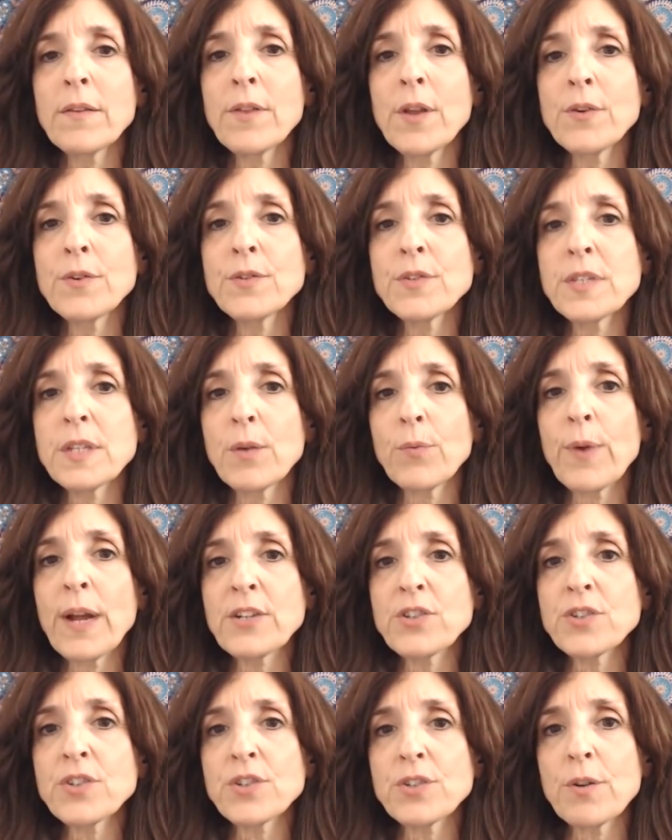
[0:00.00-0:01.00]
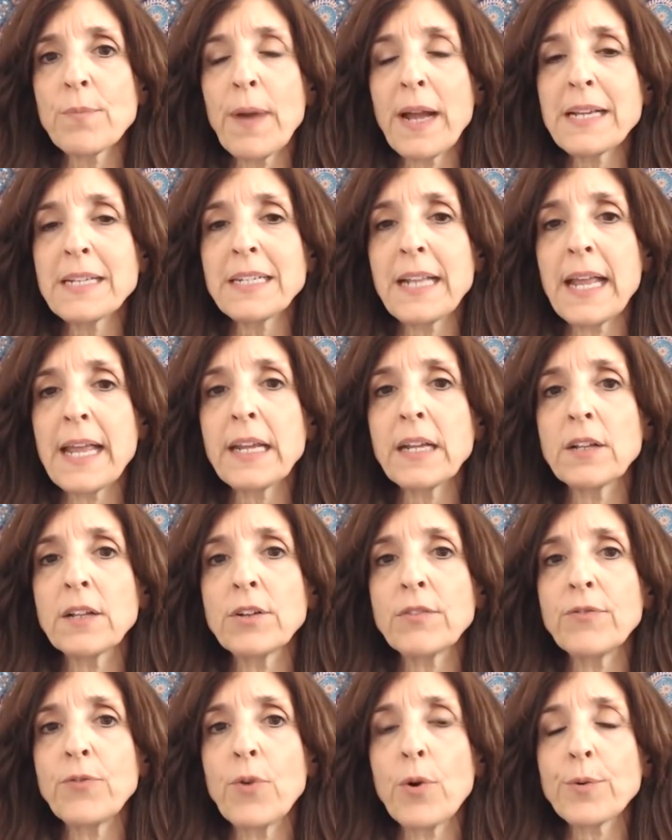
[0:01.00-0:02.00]
those that register by today can
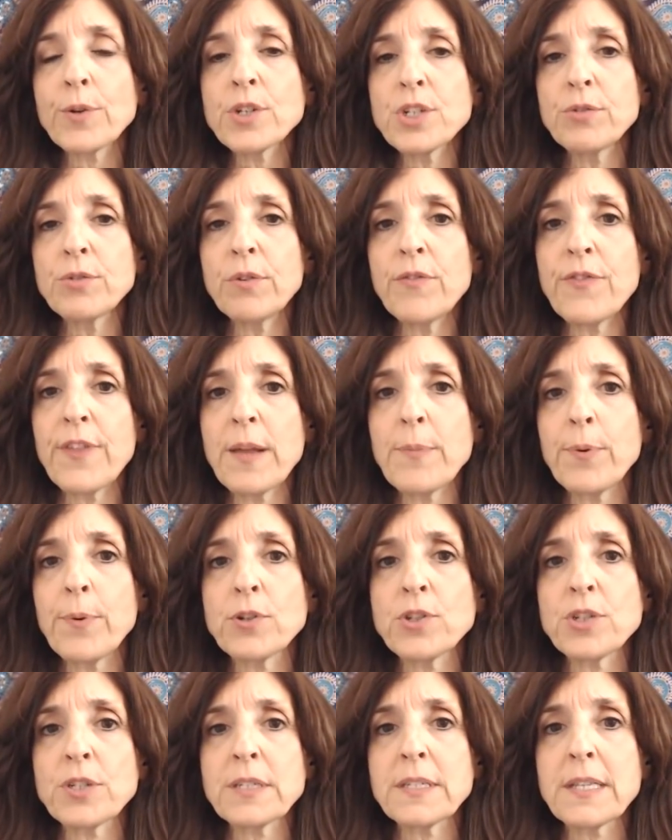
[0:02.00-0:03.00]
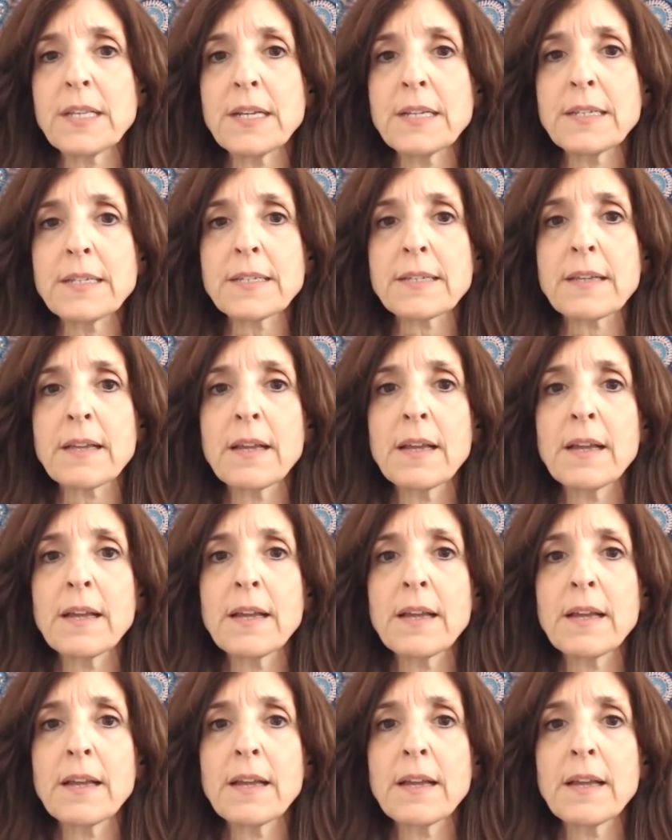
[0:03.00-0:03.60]
look forward to if they purchase this?